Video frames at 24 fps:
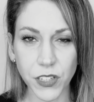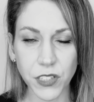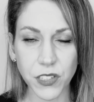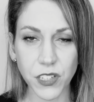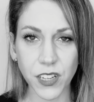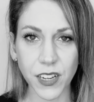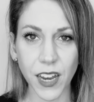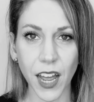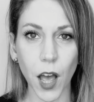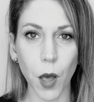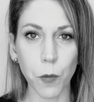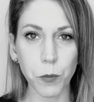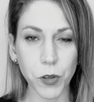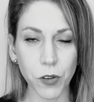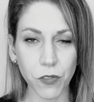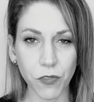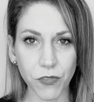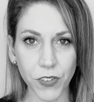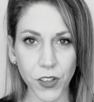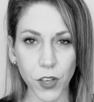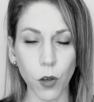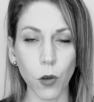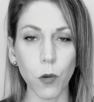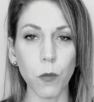is going to help you
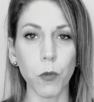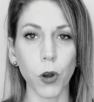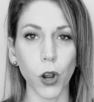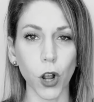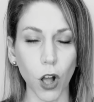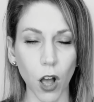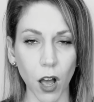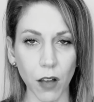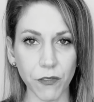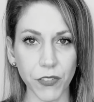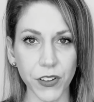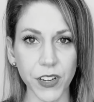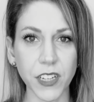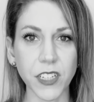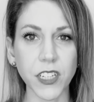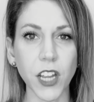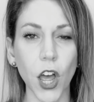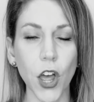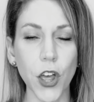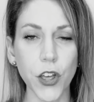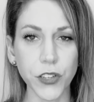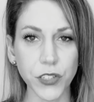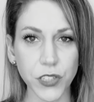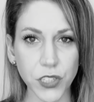feel more confident,
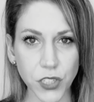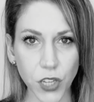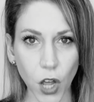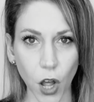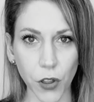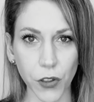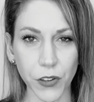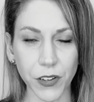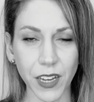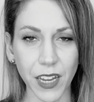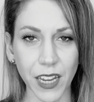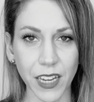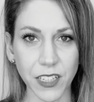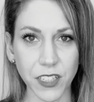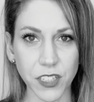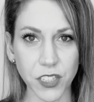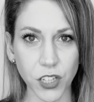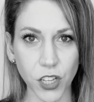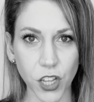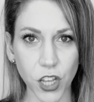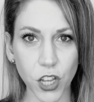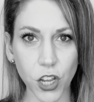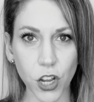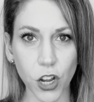solid, and
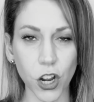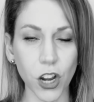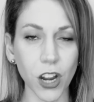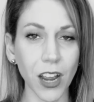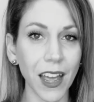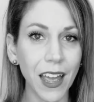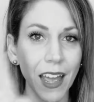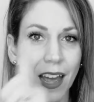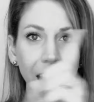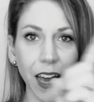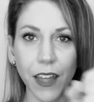secure.